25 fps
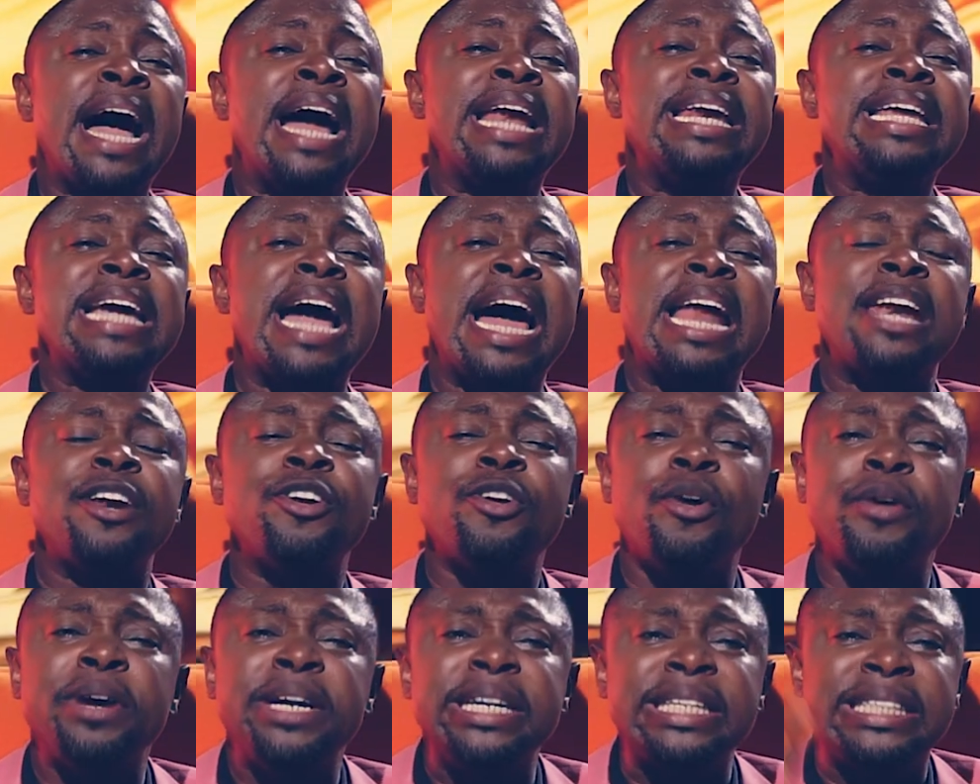and he
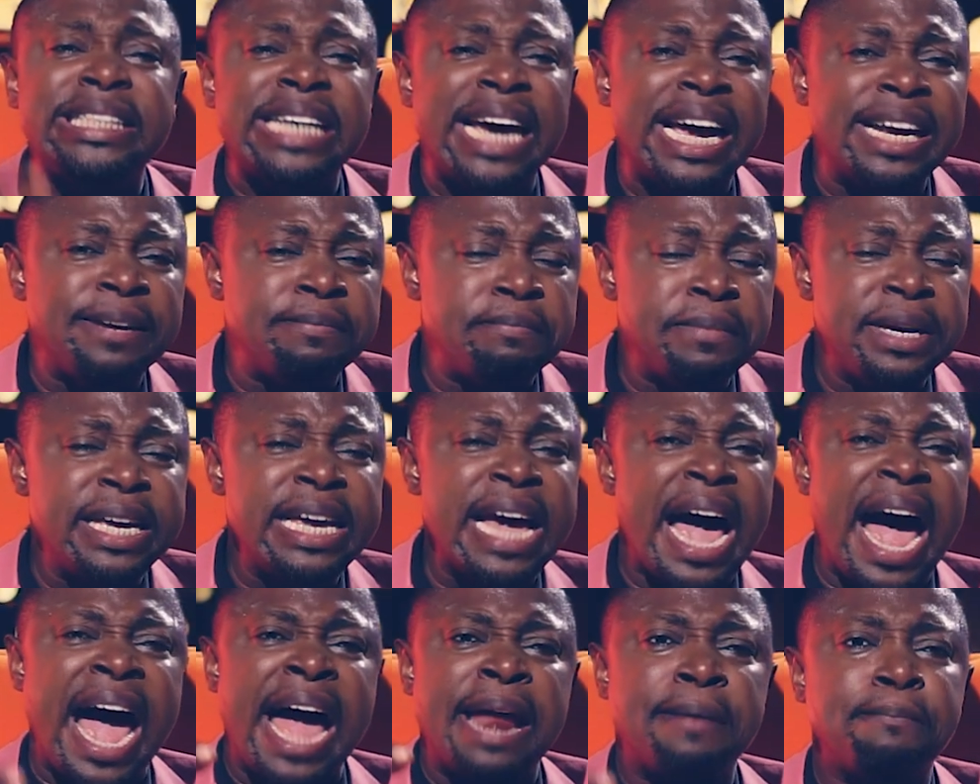anointed
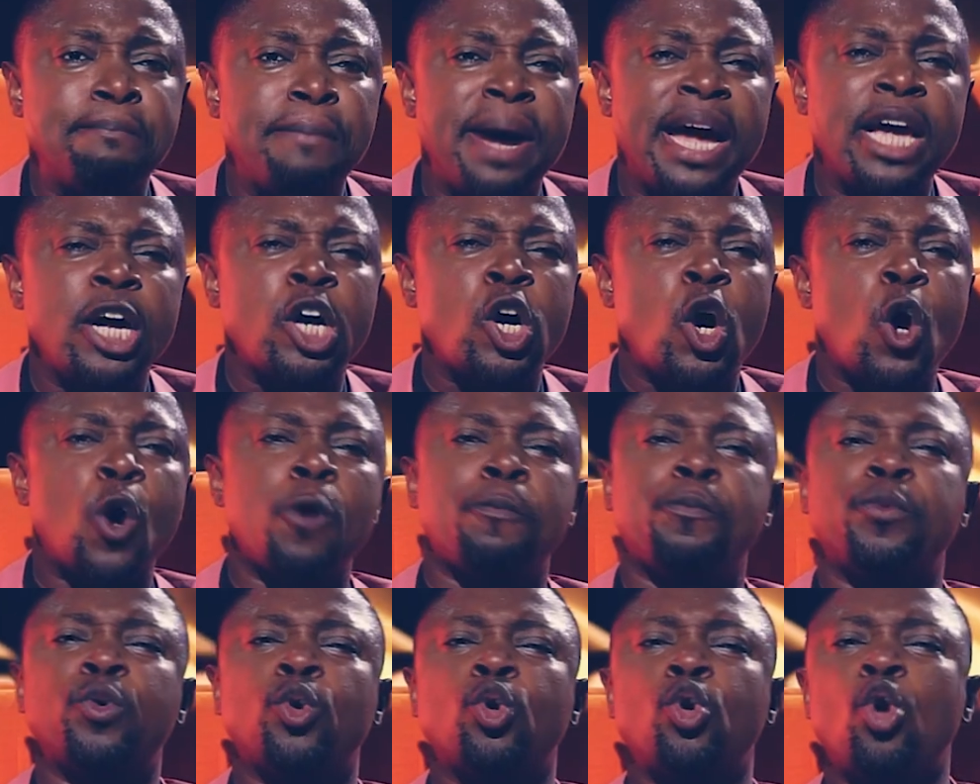me, and my
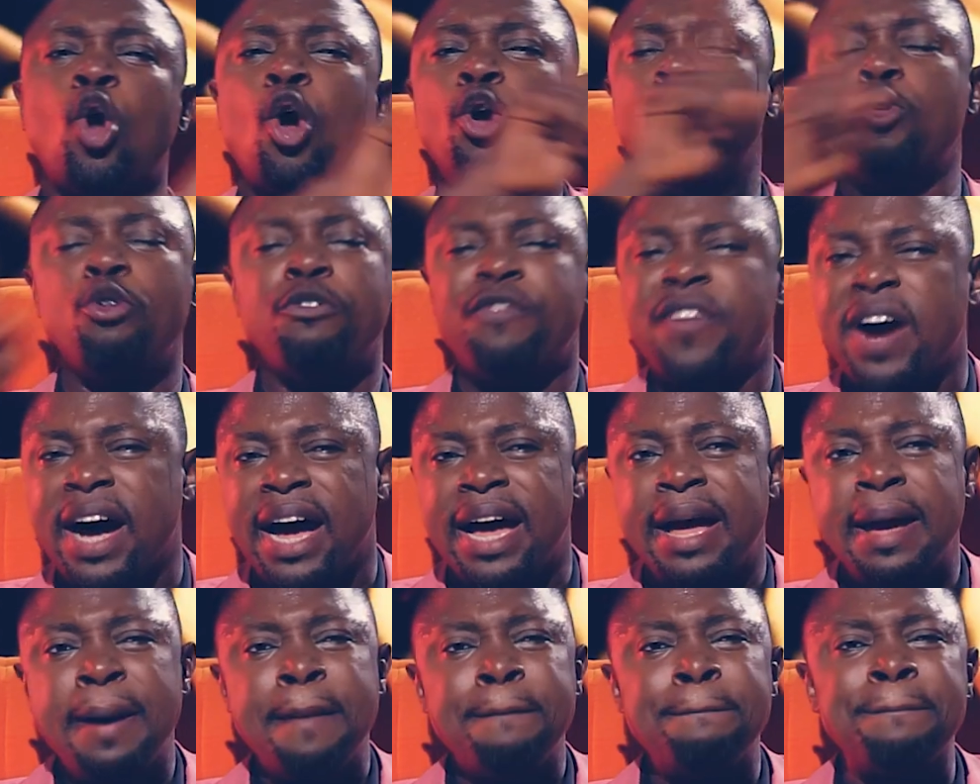cup run over.
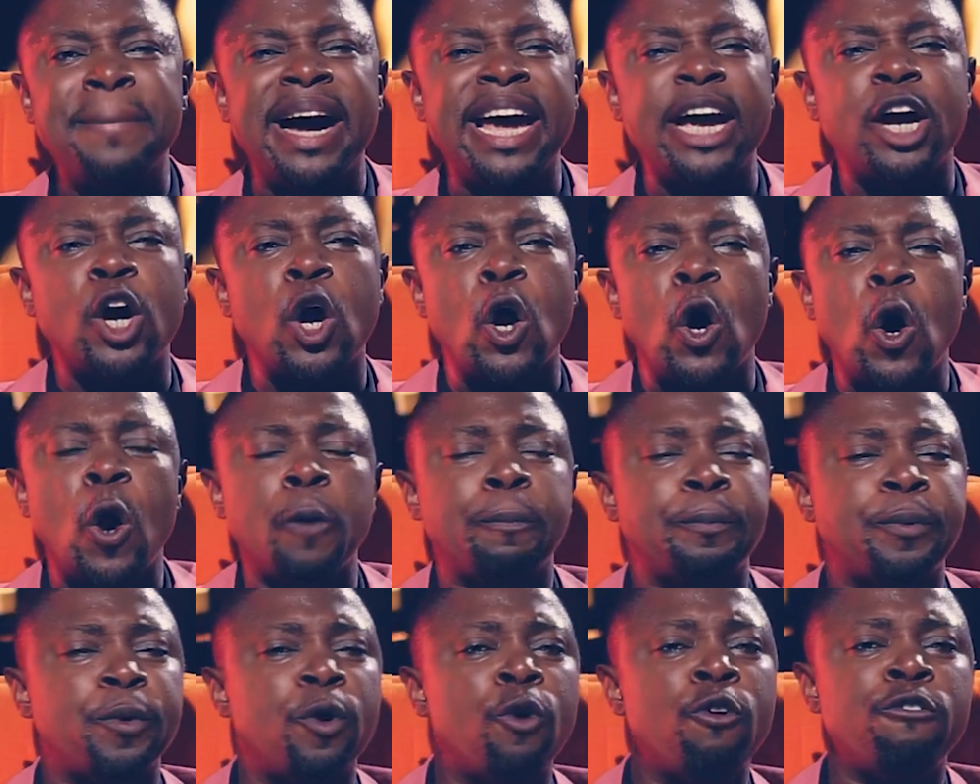My
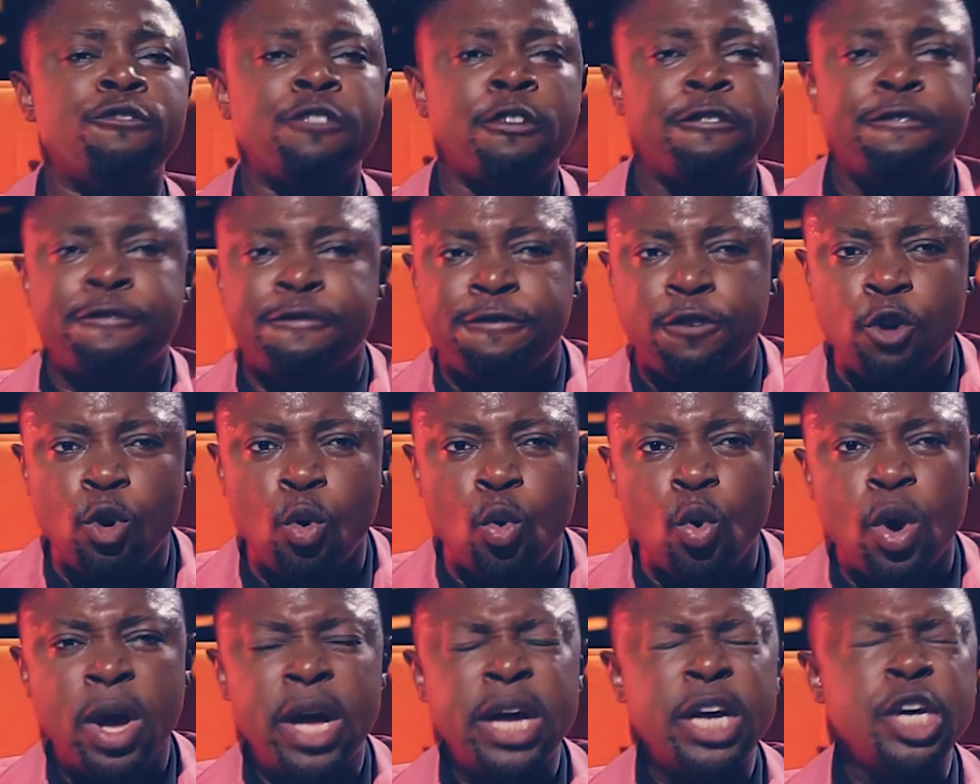cup
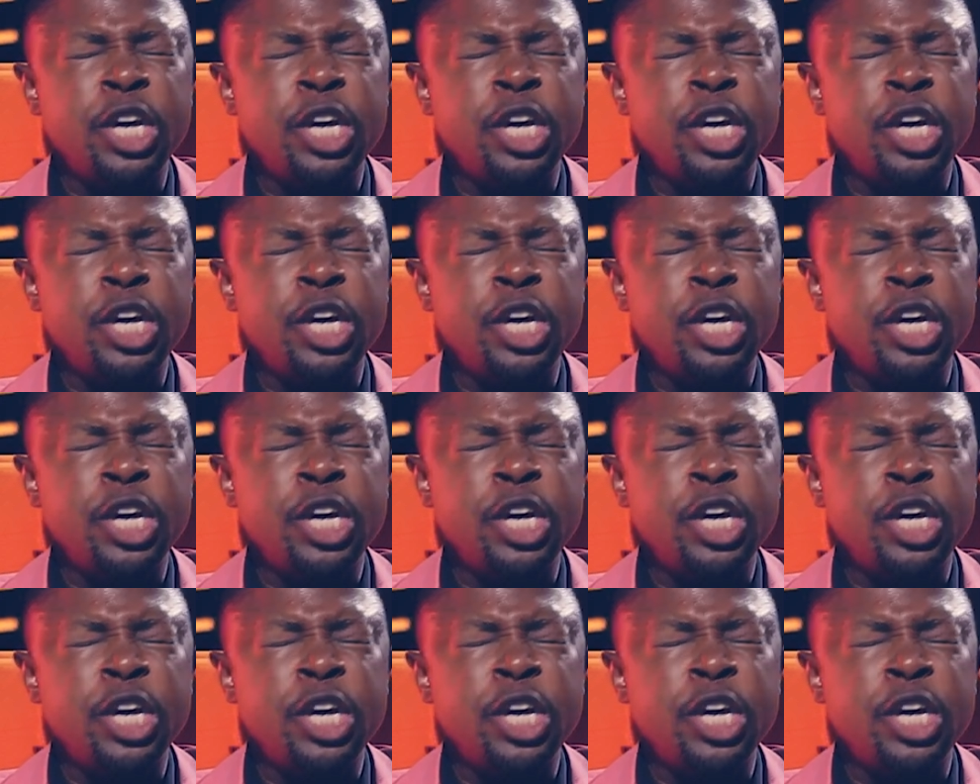overflow.